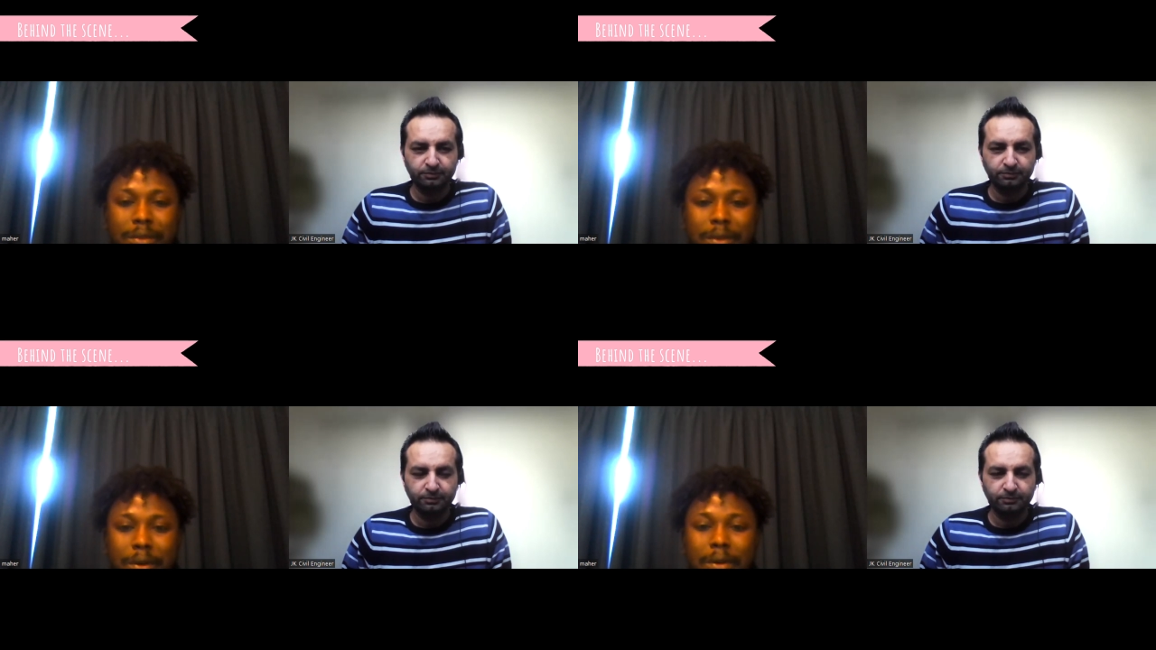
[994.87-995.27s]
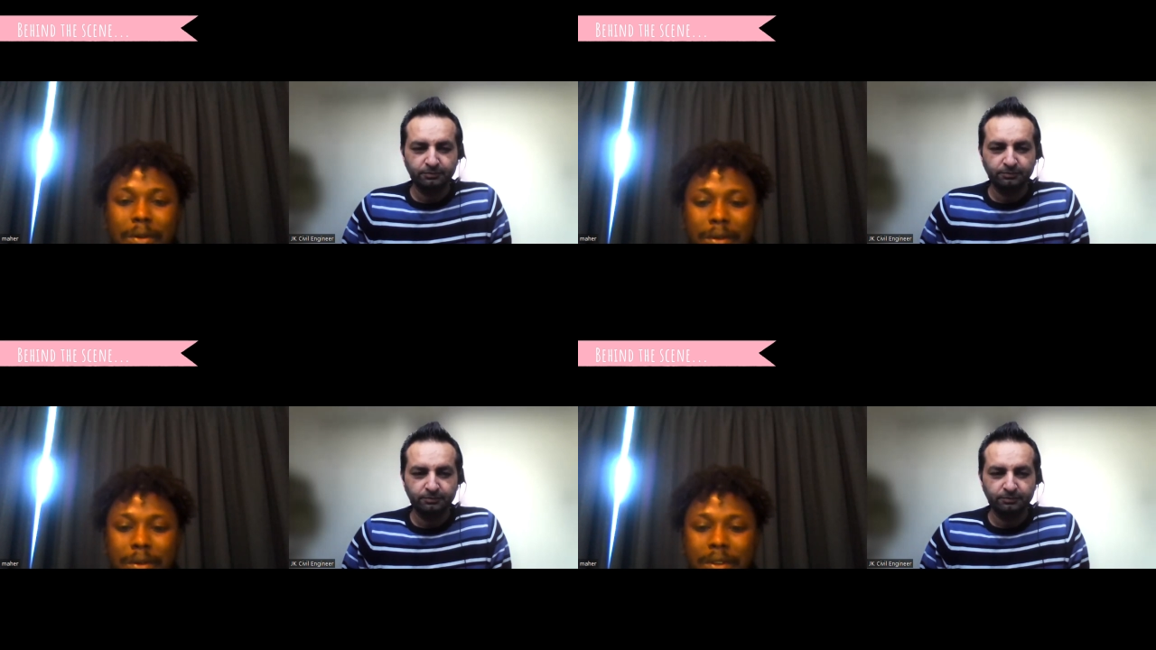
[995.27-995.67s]
Speaker 1: Or
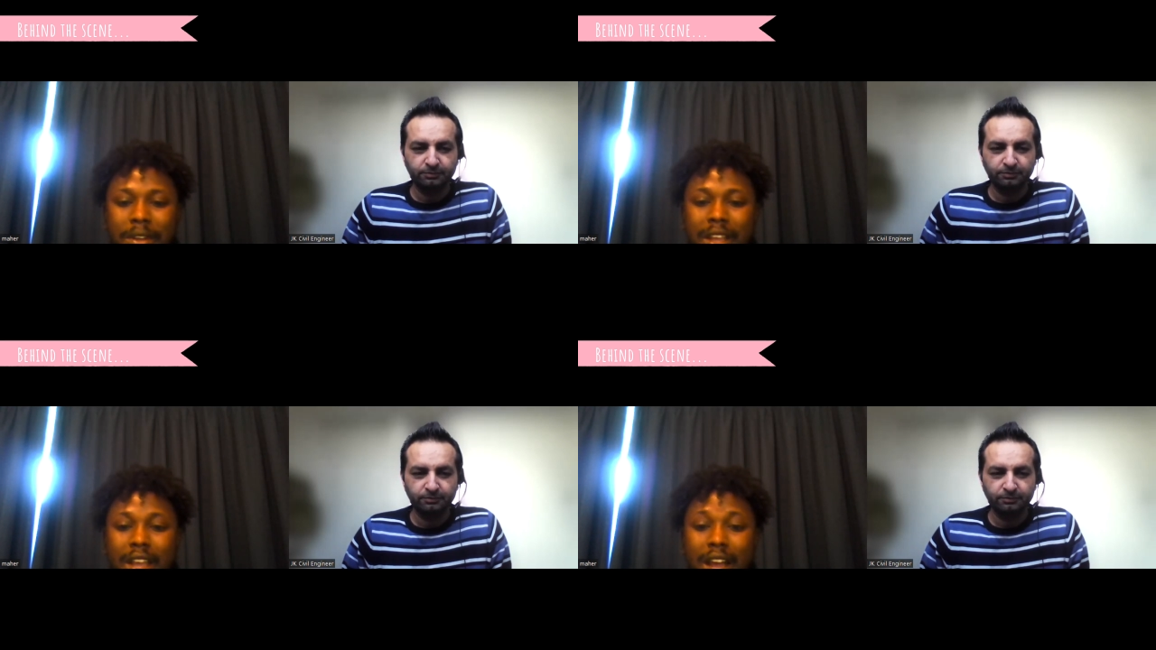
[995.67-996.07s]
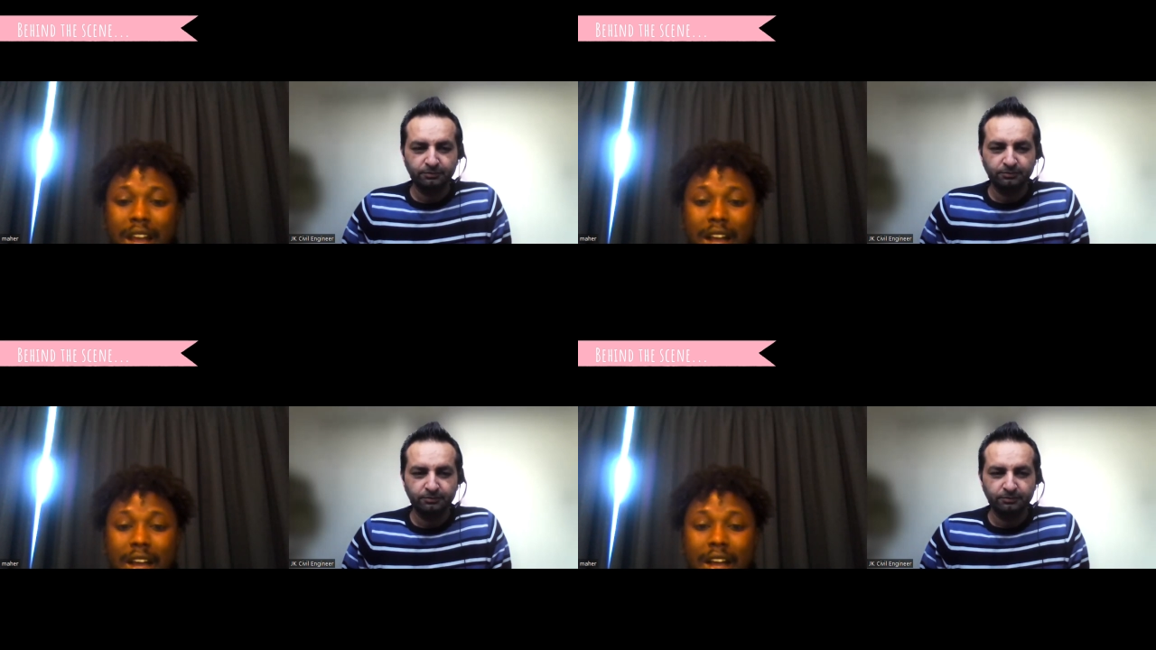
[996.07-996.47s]

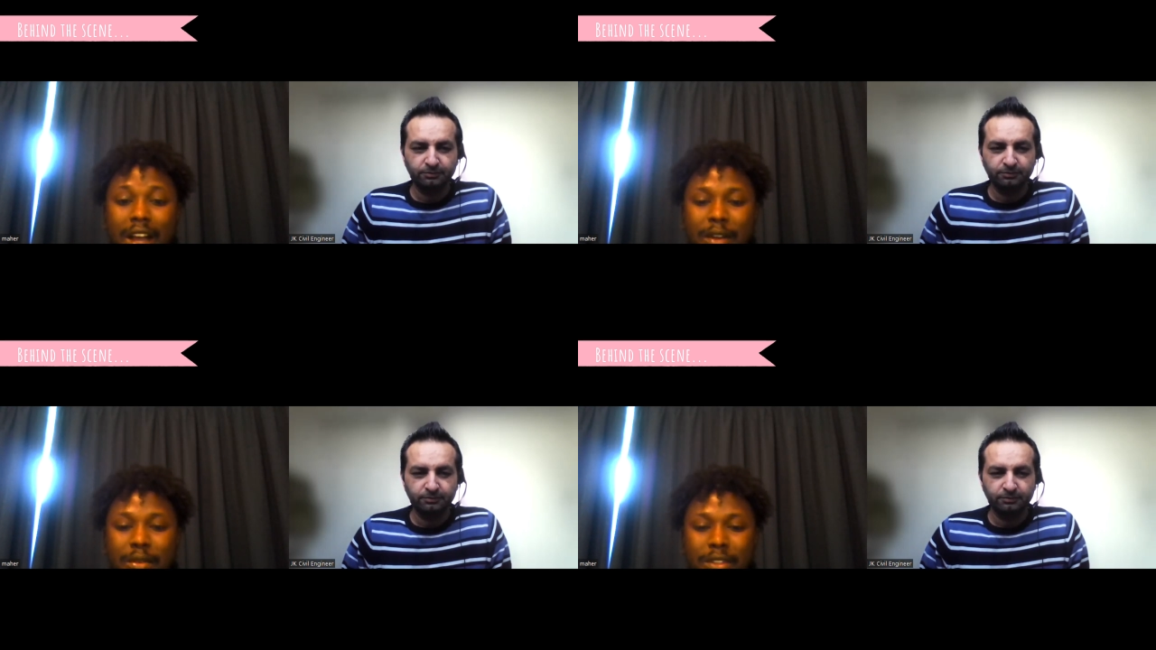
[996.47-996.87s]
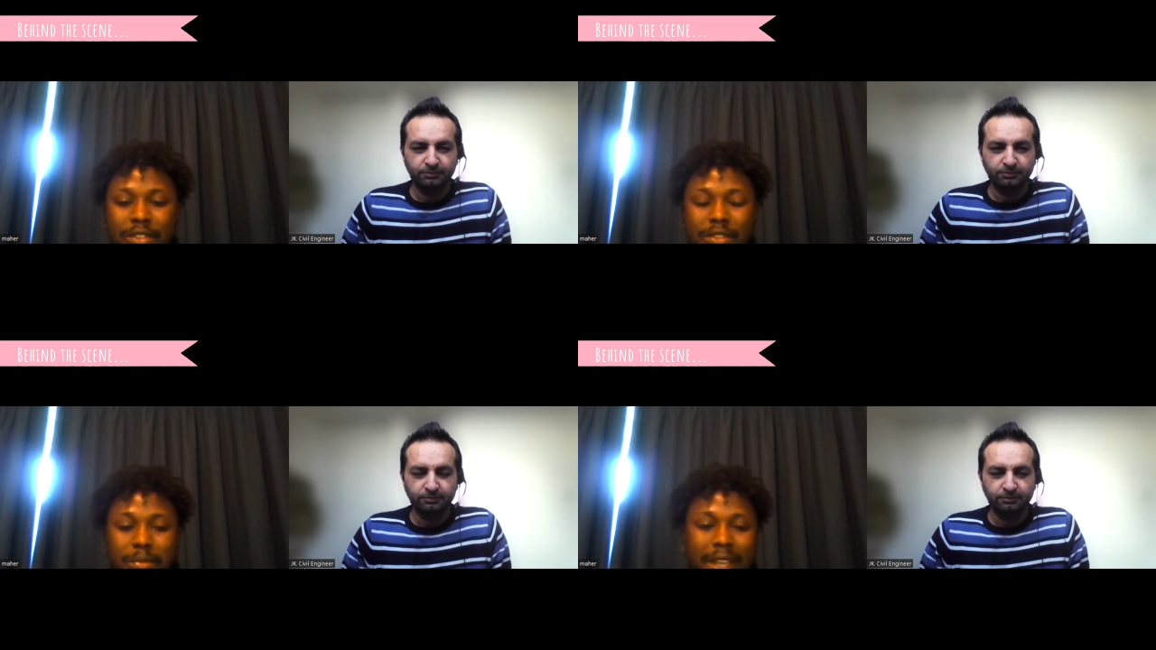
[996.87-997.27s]
uh, I want
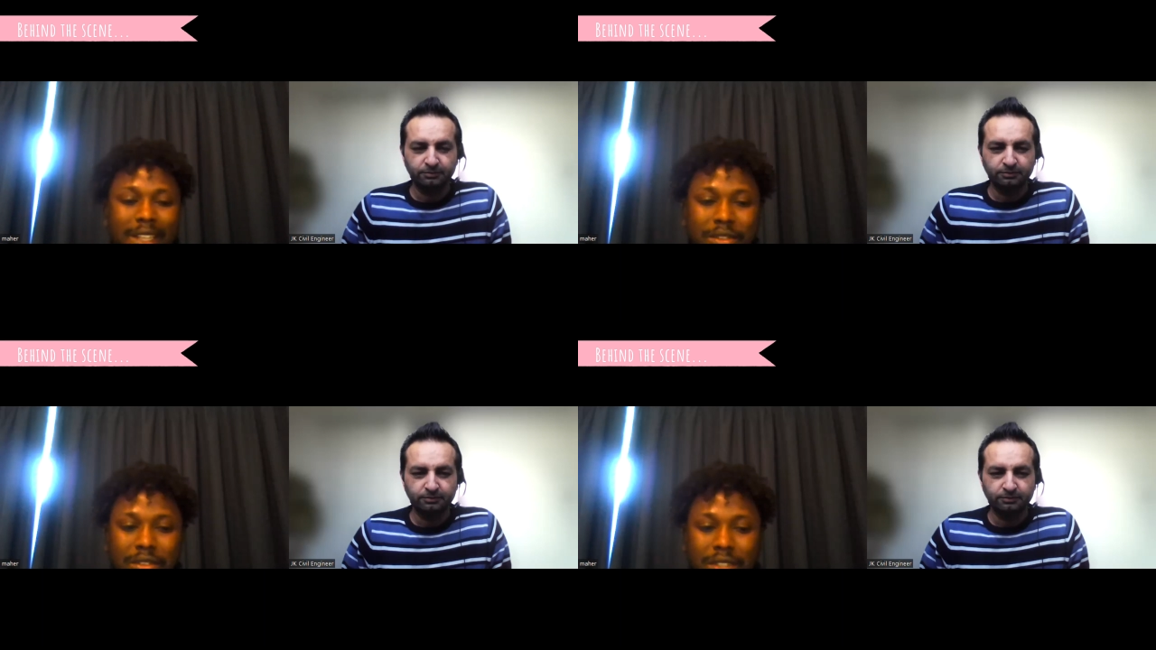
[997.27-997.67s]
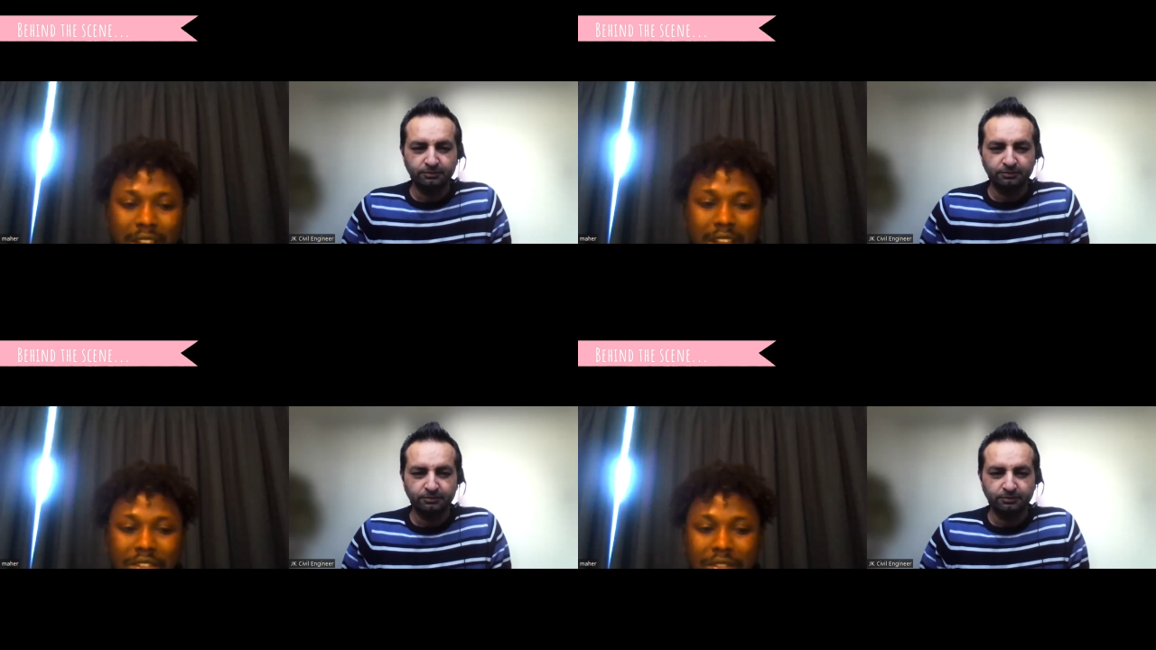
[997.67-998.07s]
to make those
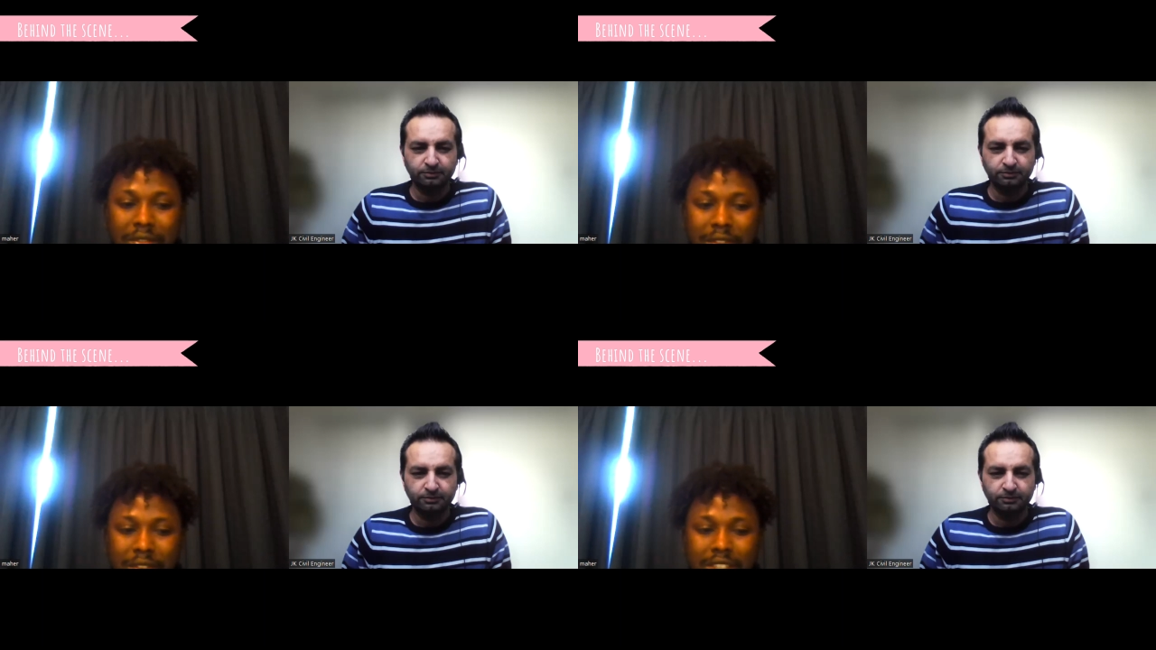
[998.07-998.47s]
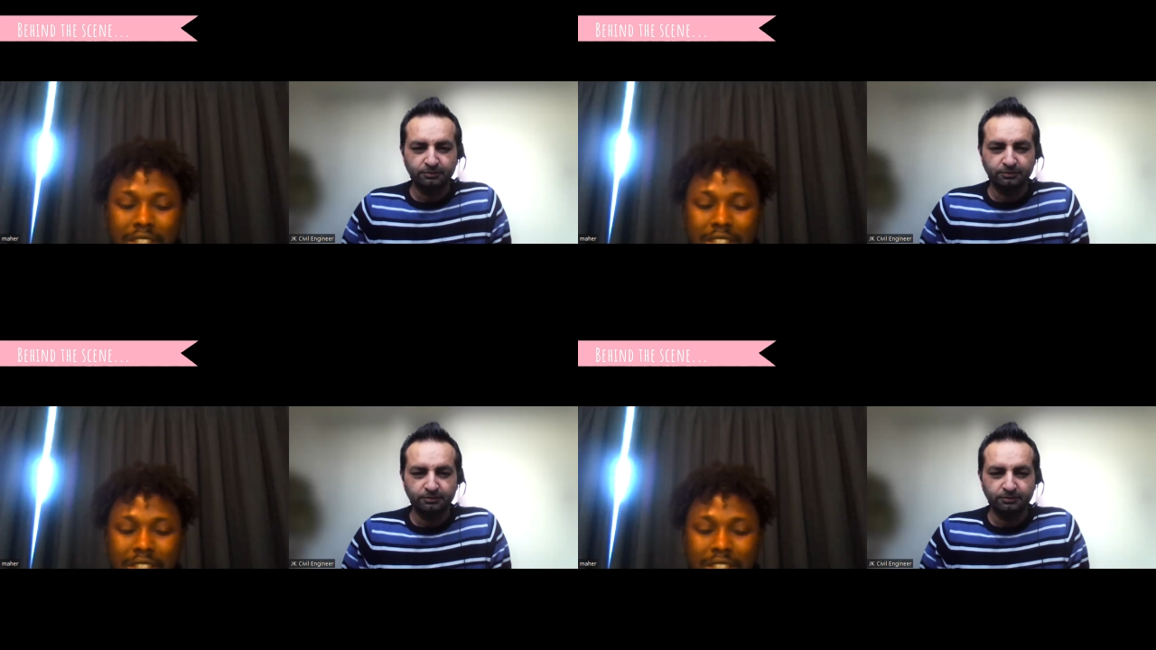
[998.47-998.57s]
interviews